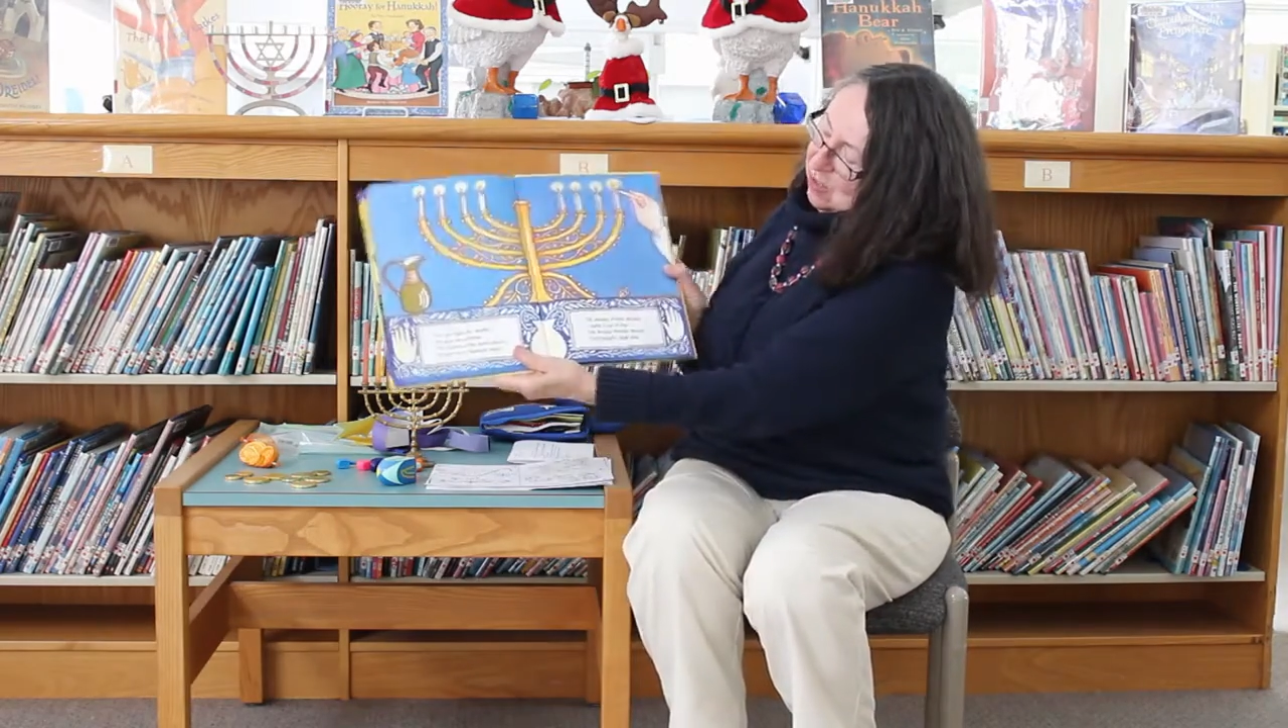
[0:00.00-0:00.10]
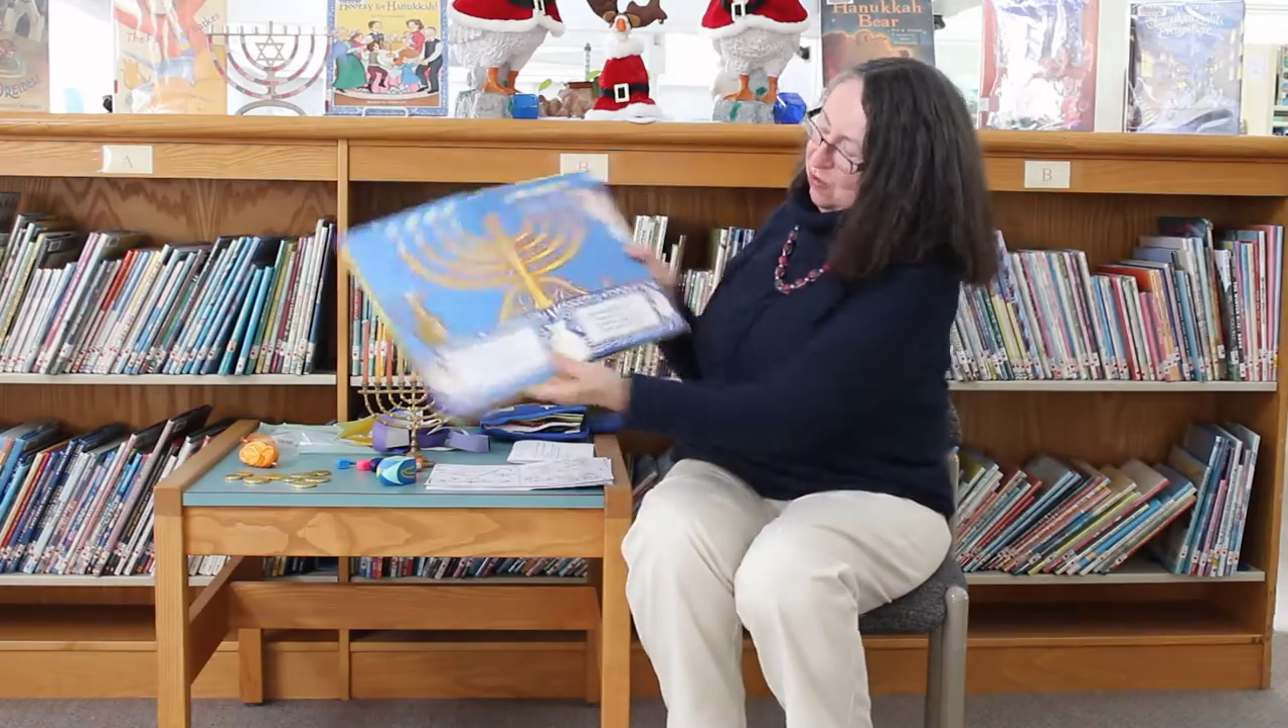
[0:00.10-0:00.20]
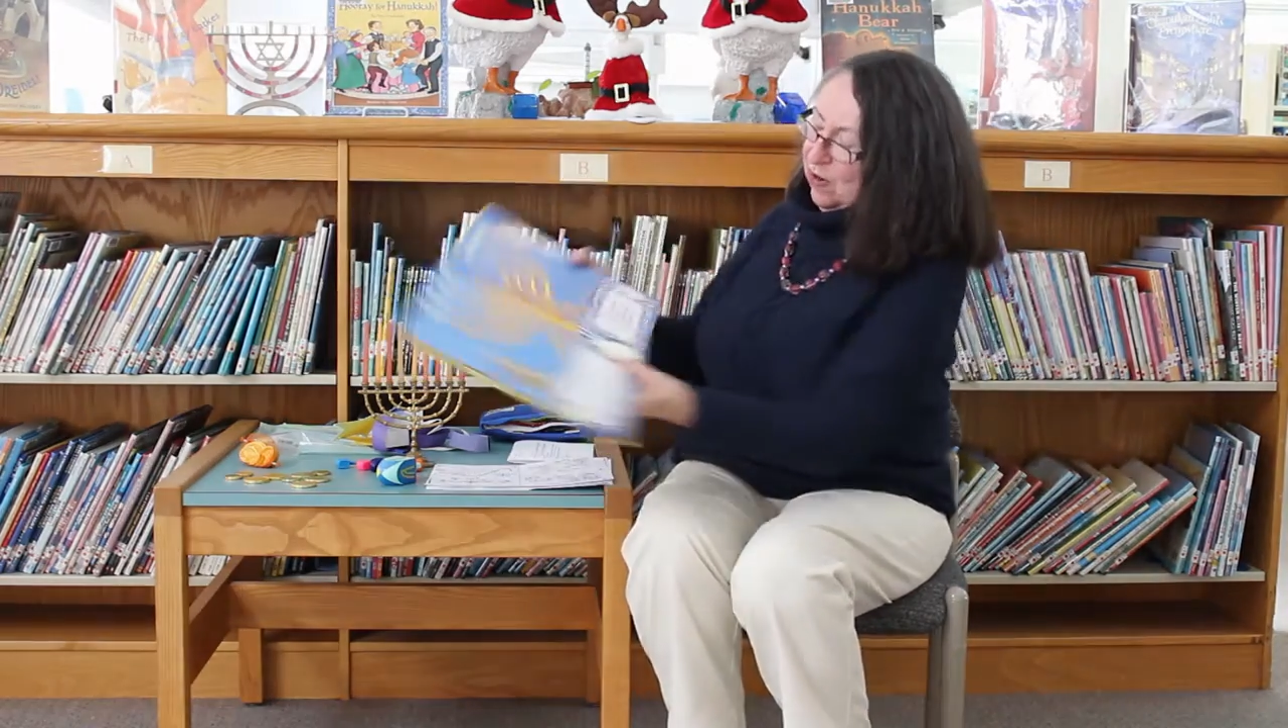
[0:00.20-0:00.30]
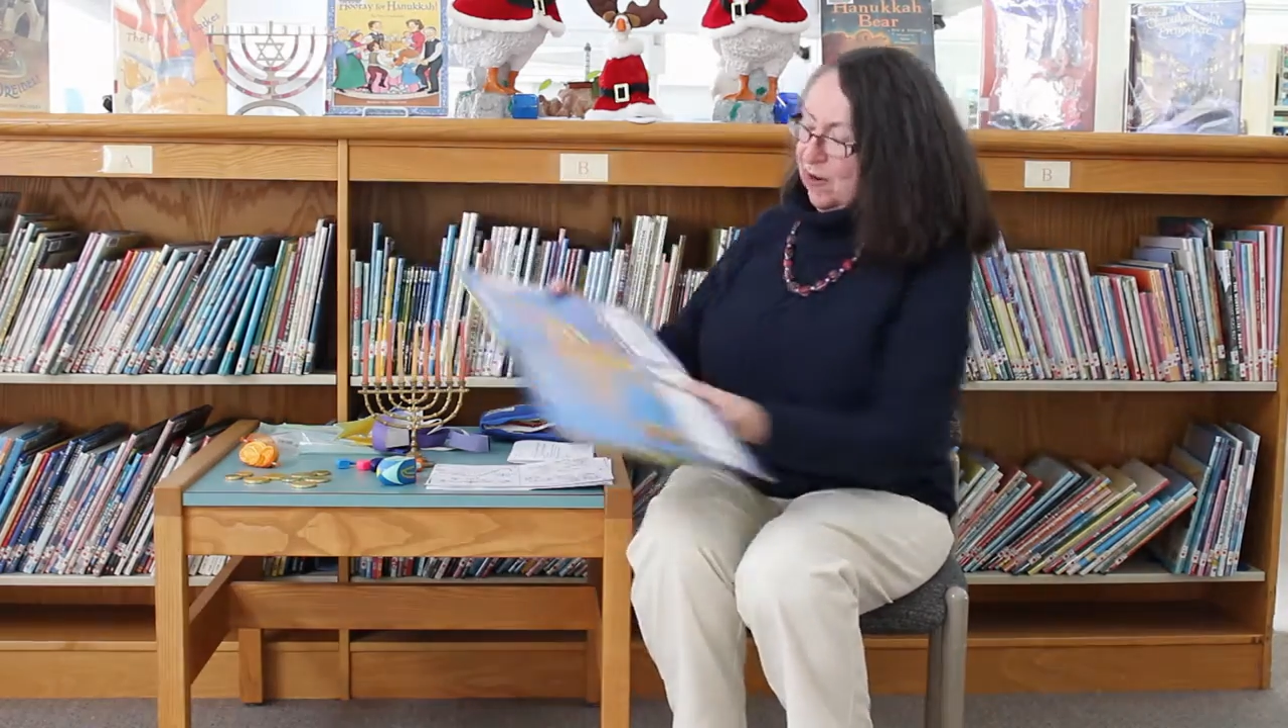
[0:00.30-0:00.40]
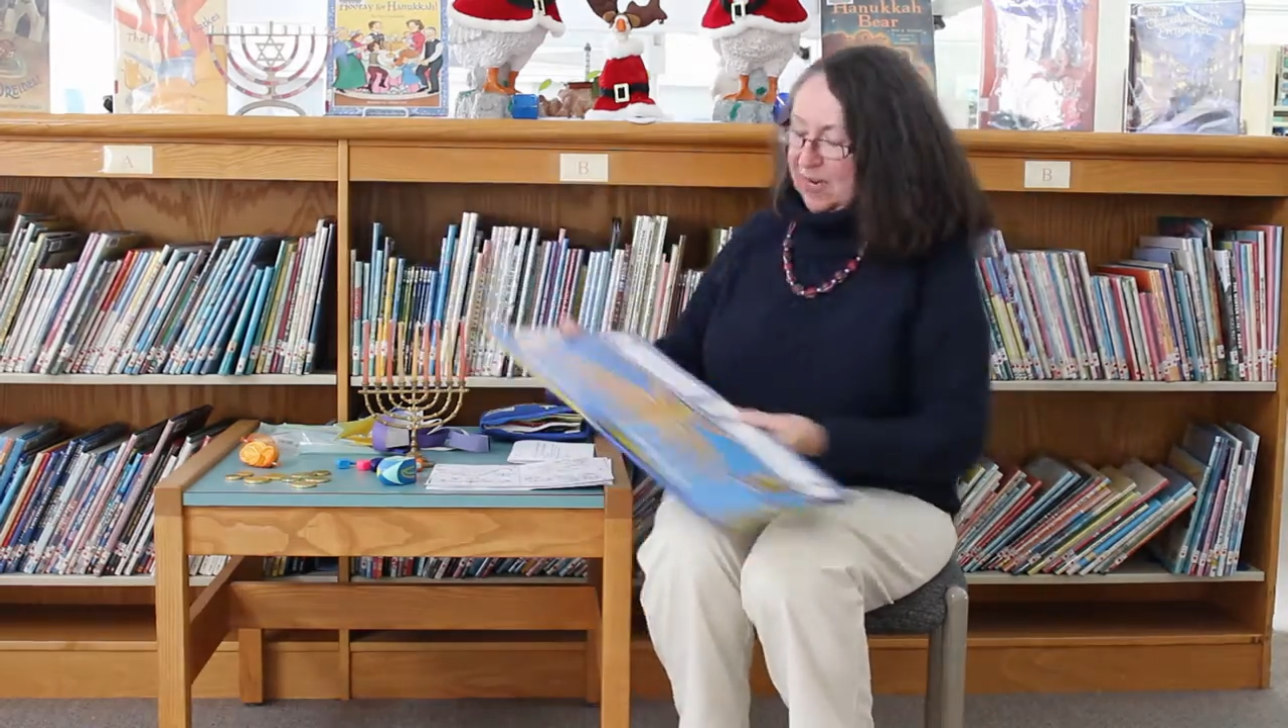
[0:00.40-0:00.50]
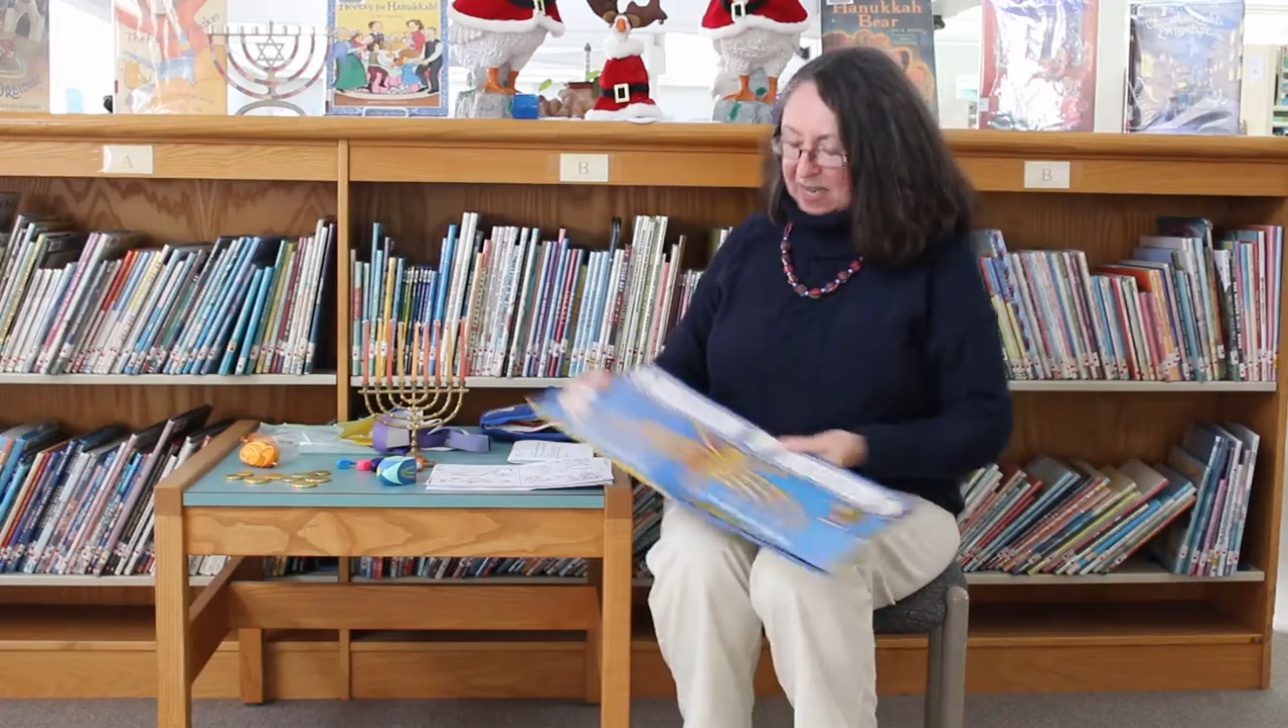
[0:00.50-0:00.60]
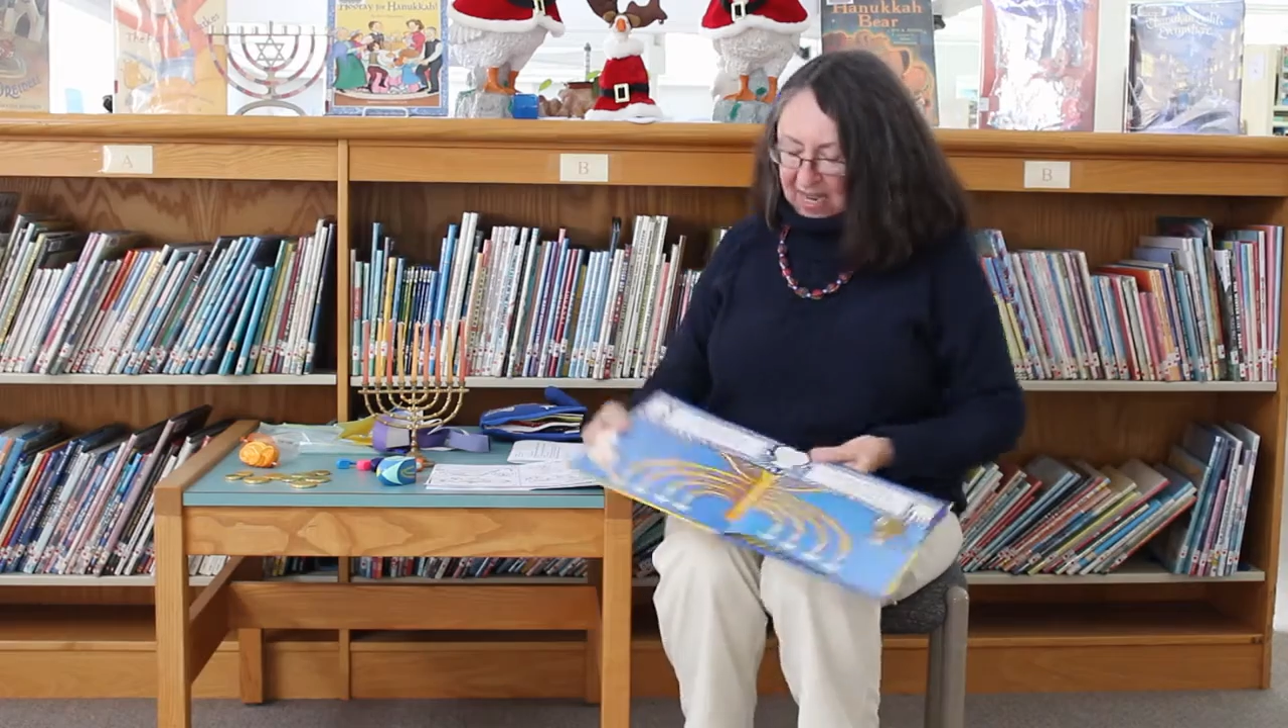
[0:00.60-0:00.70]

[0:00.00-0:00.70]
menorah,